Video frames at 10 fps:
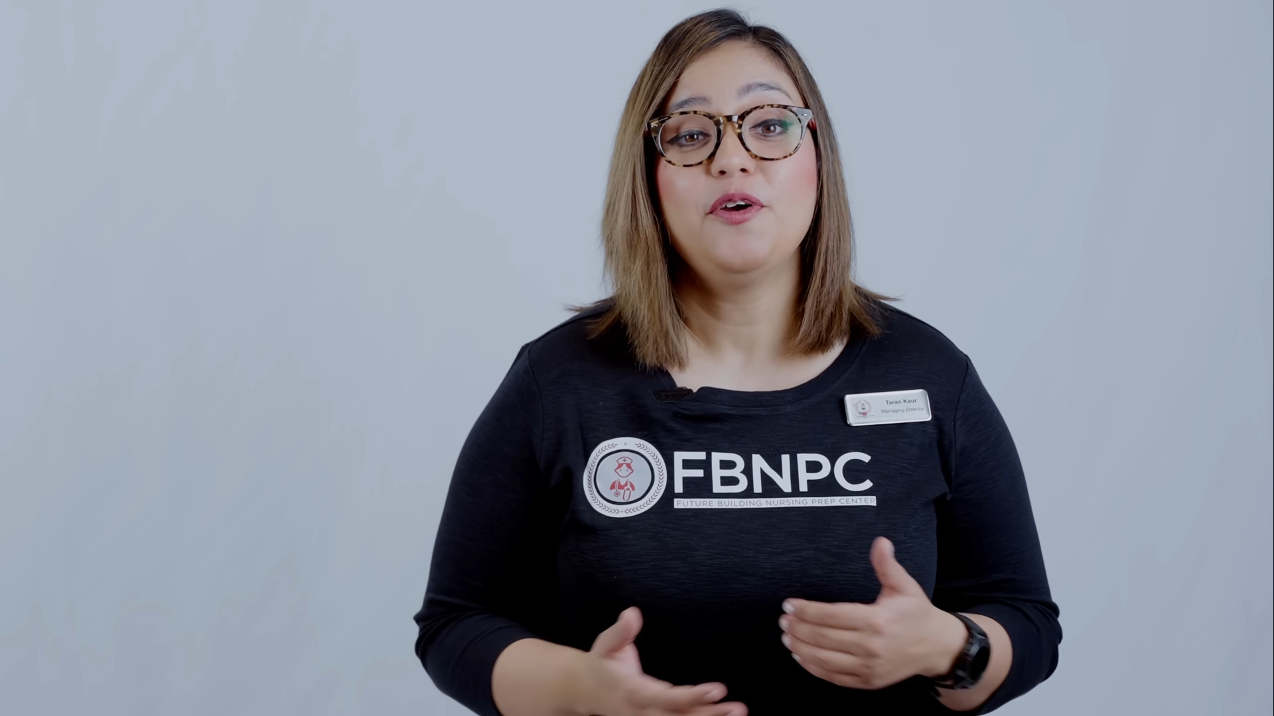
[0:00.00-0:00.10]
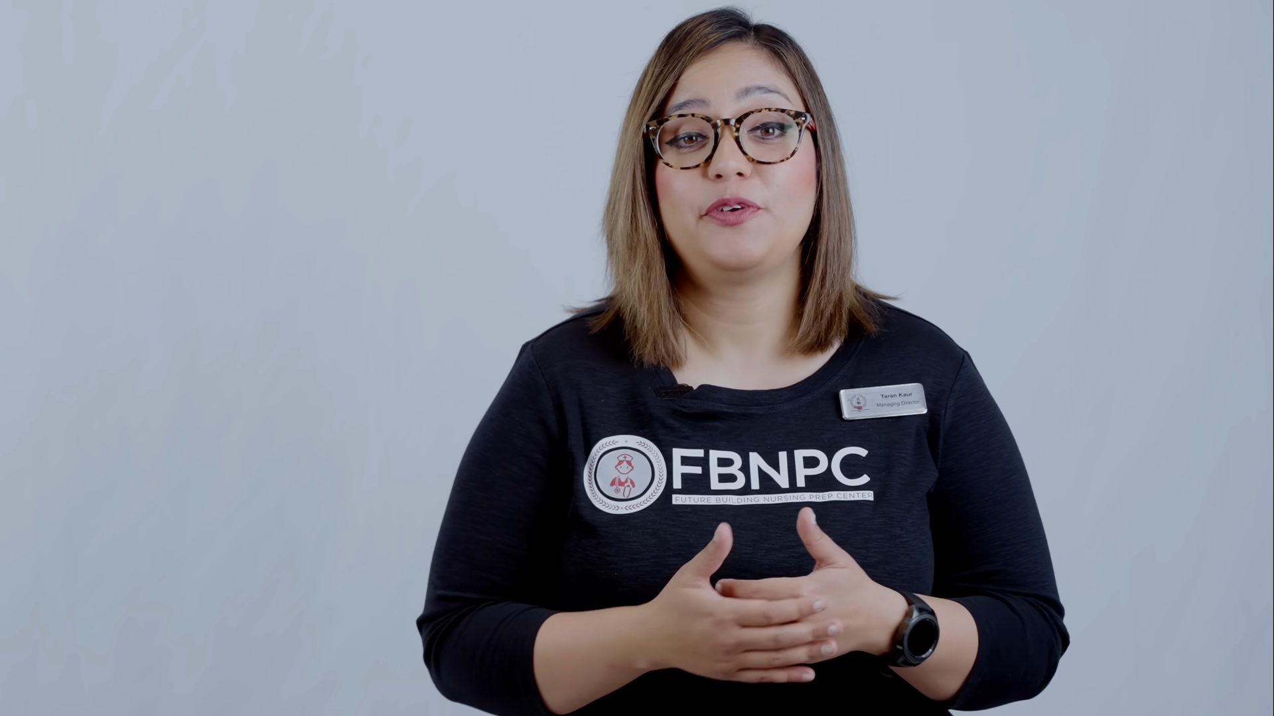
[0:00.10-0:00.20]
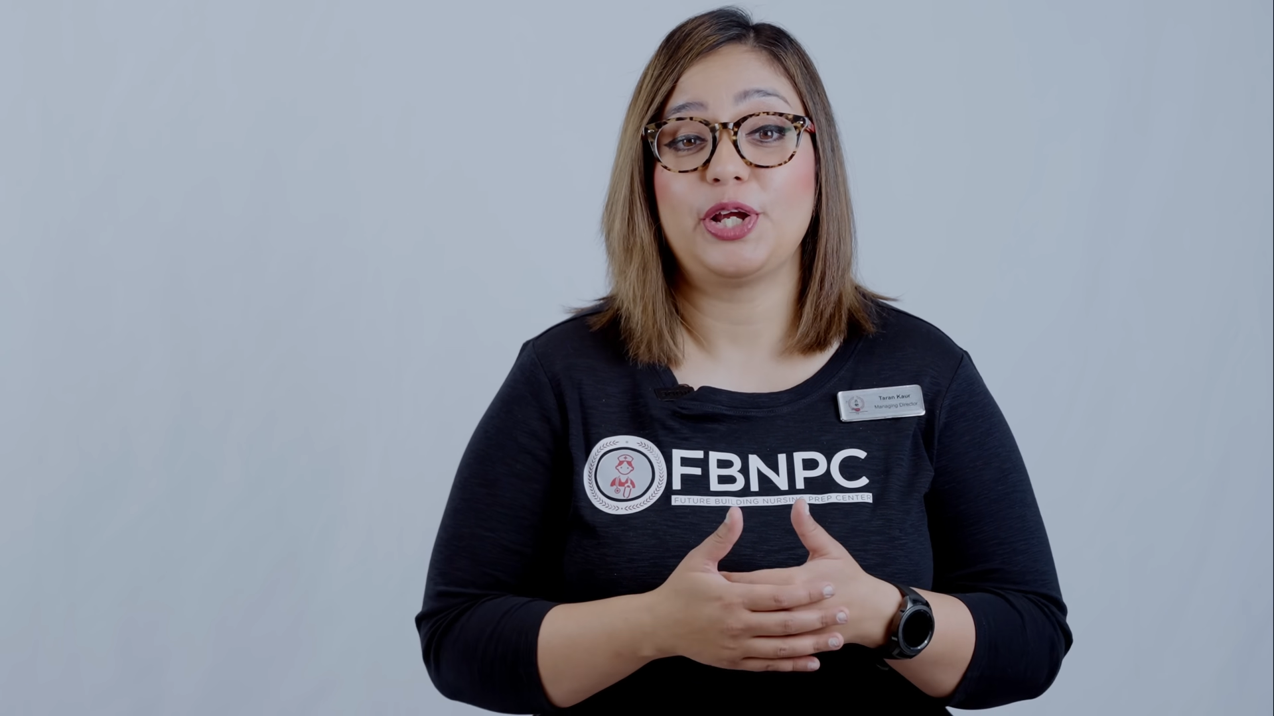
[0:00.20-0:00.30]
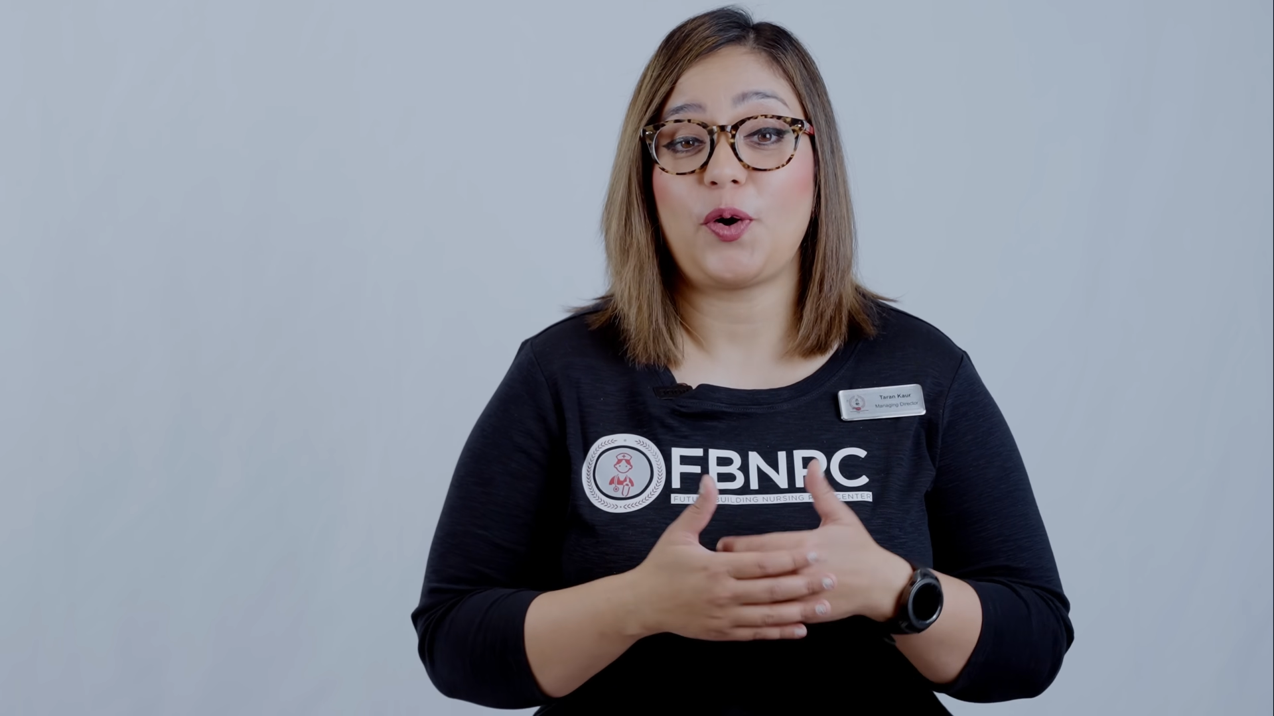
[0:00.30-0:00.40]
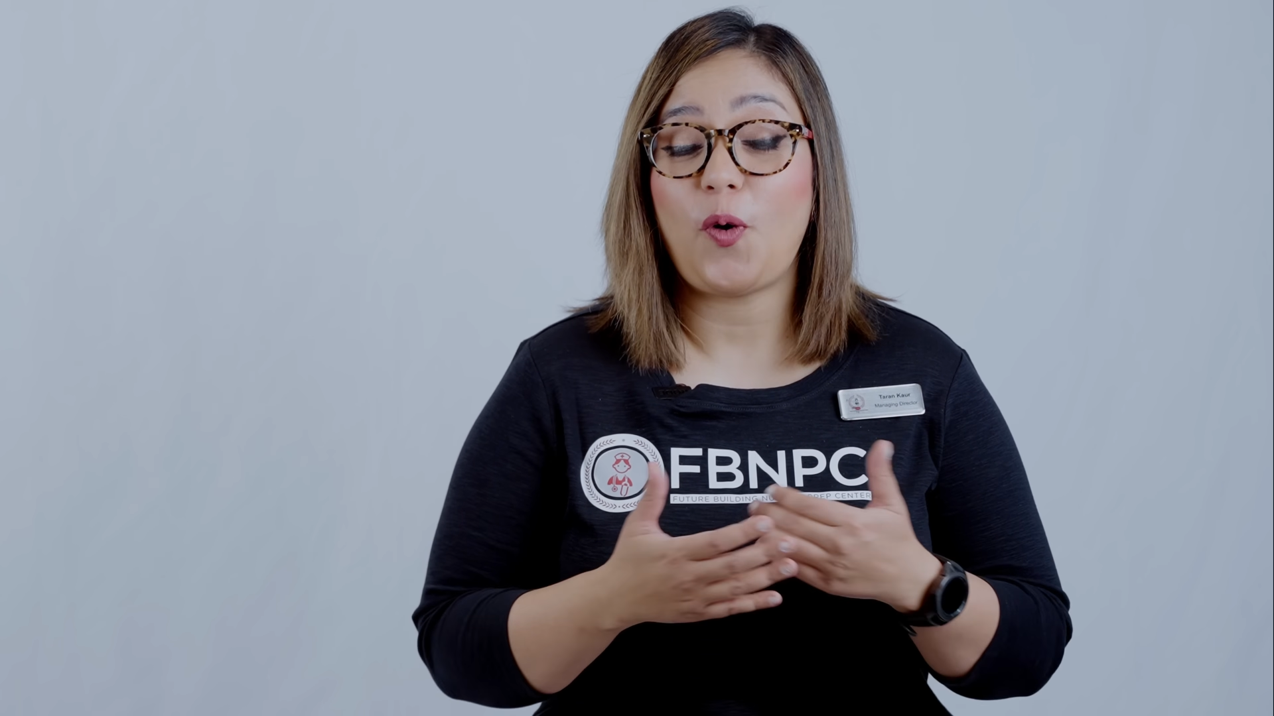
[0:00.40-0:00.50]

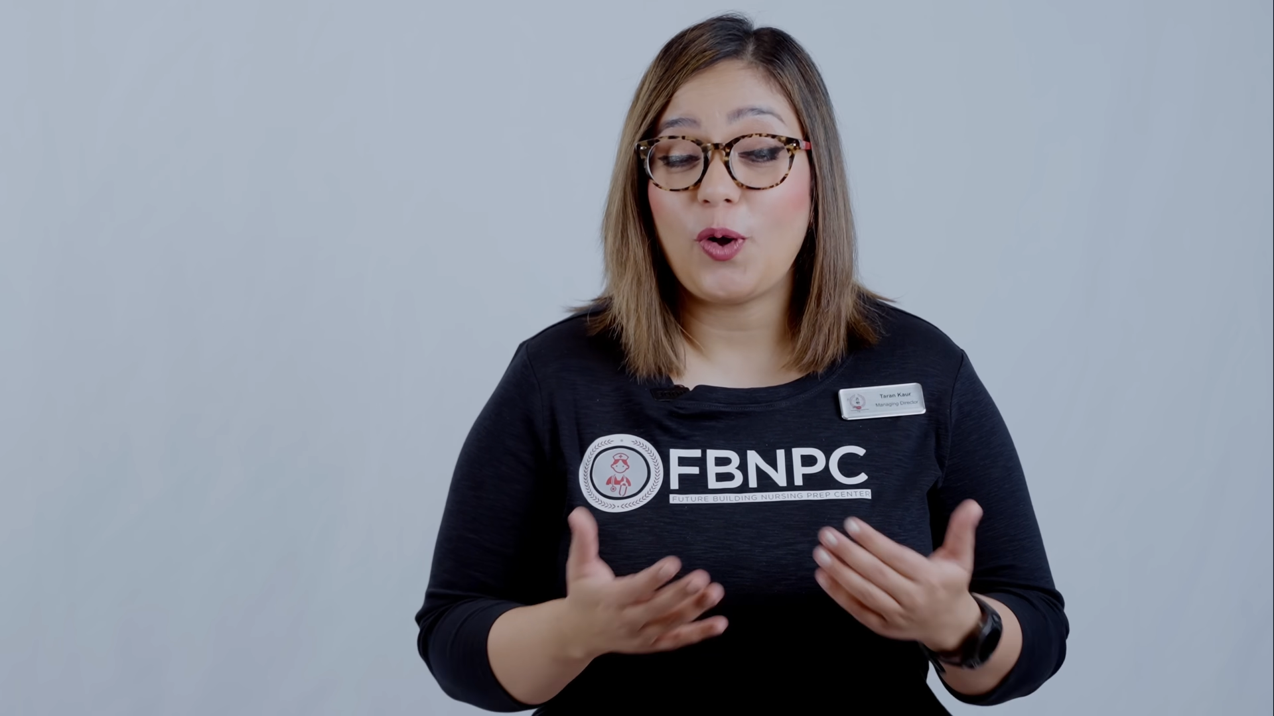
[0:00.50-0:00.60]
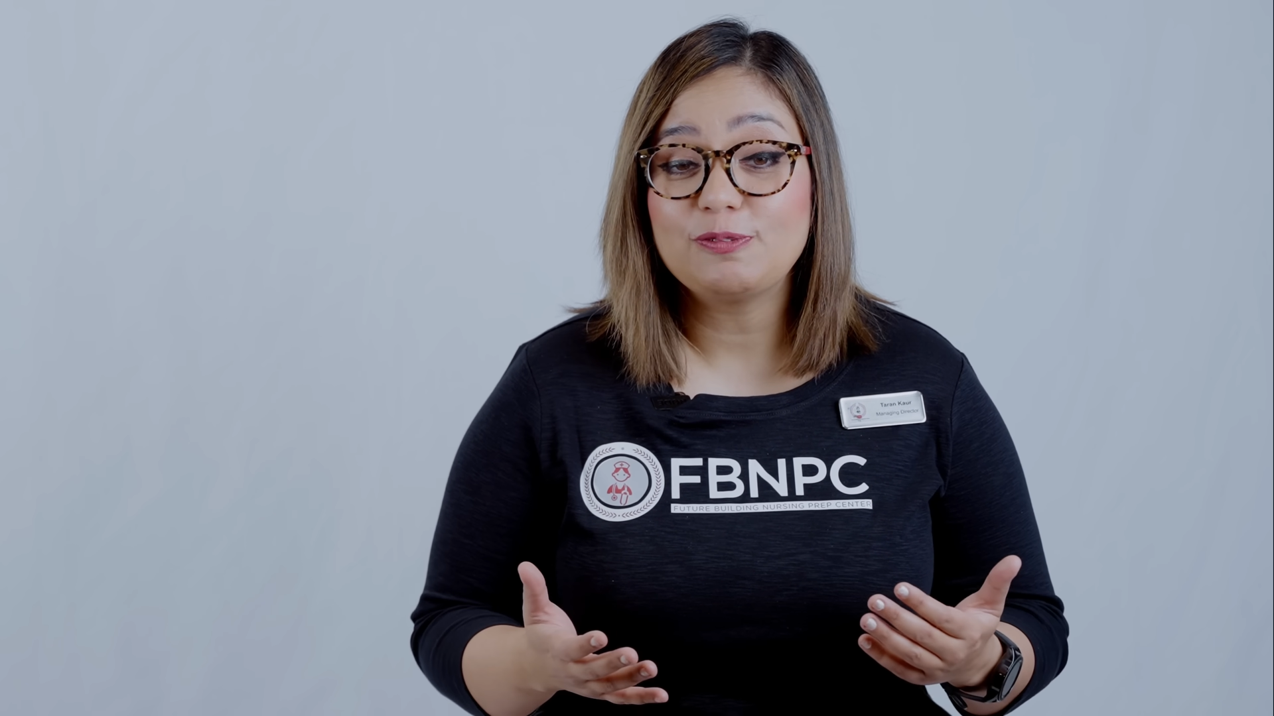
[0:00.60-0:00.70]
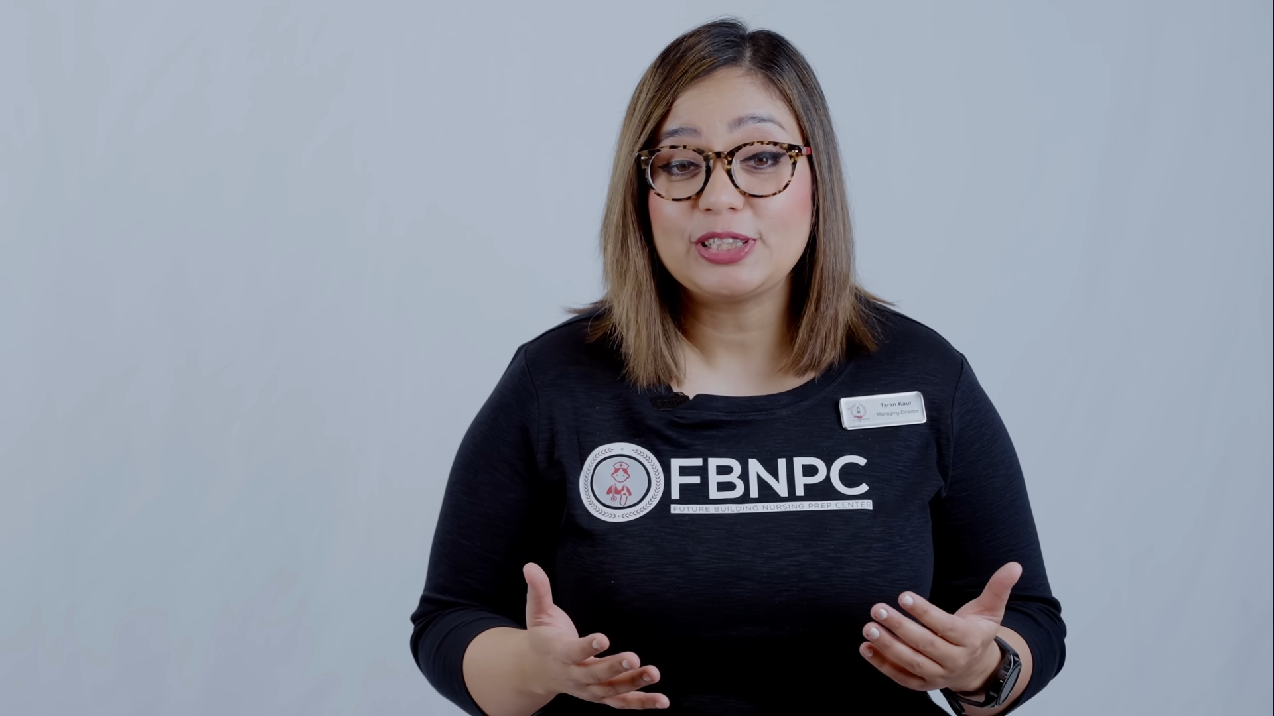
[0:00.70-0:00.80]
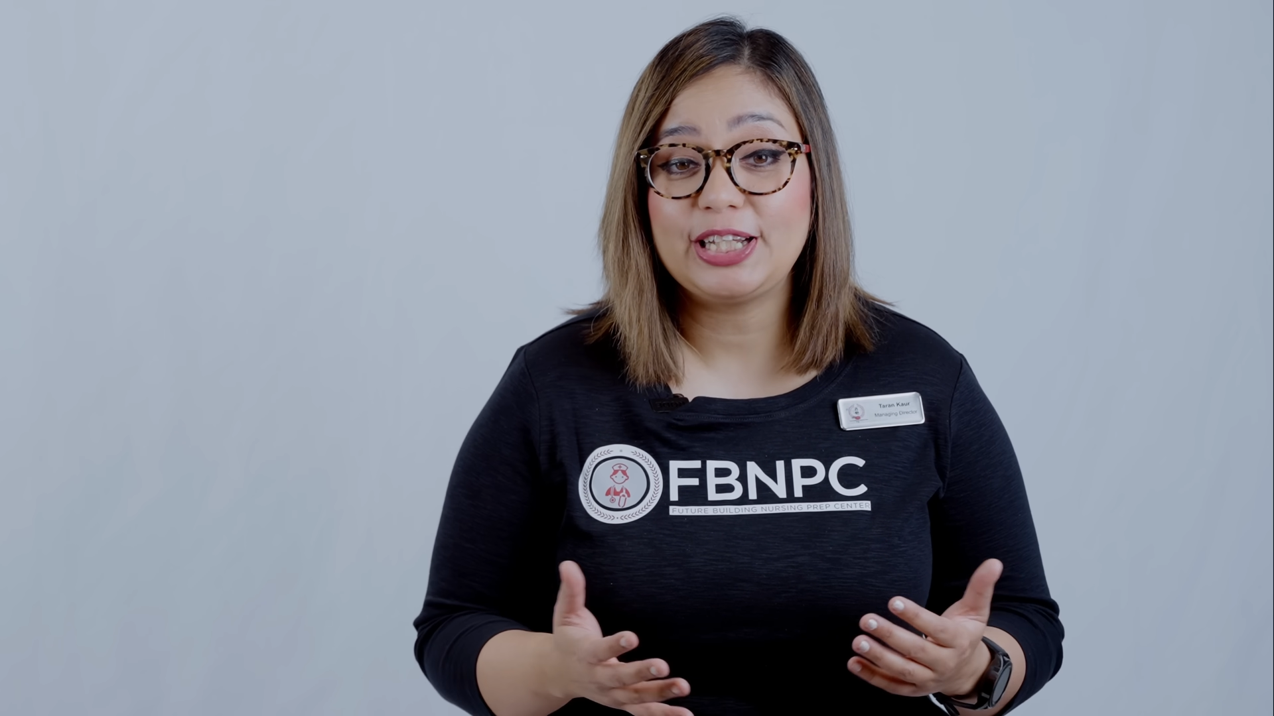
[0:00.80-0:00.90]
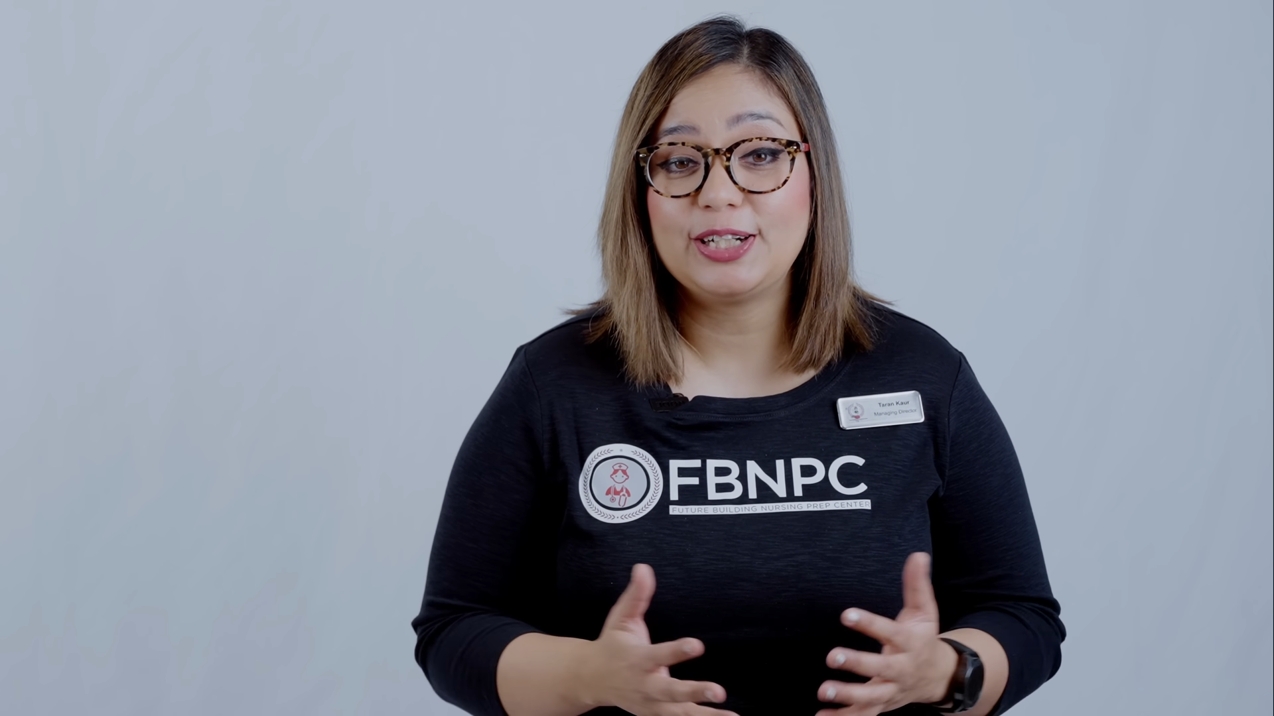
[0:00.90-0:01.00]
We are
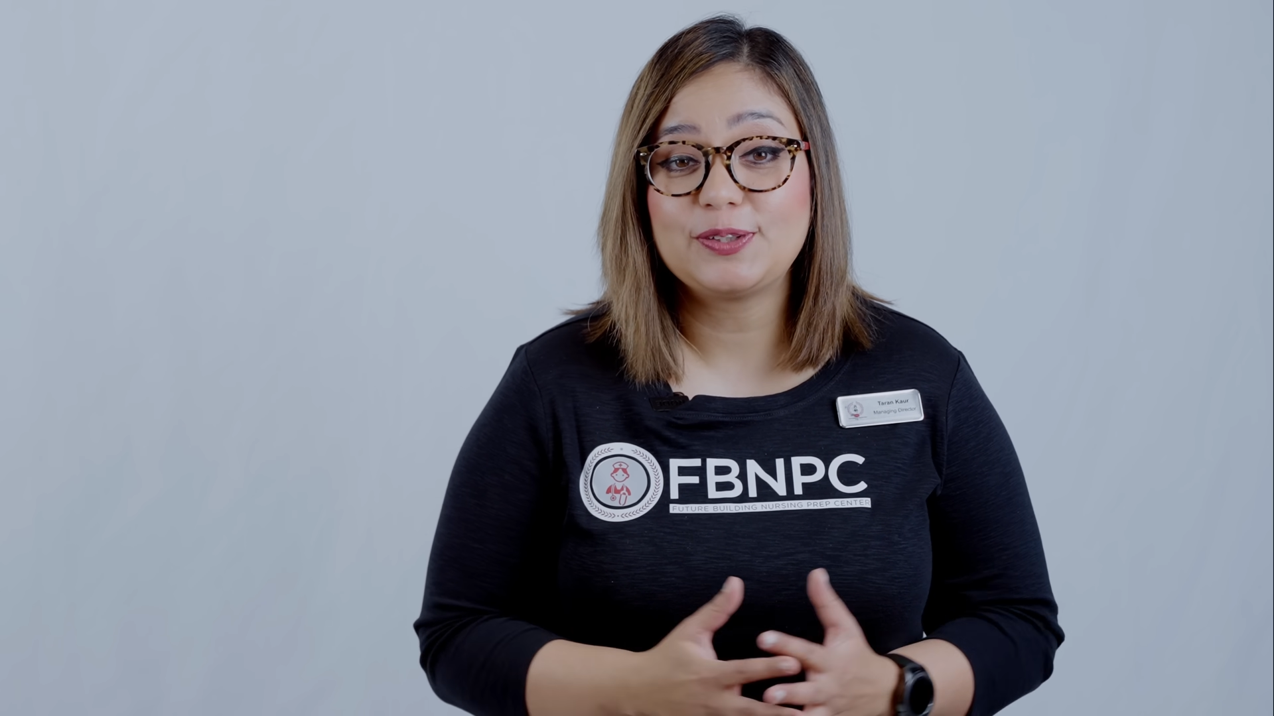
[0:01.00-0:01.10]
always here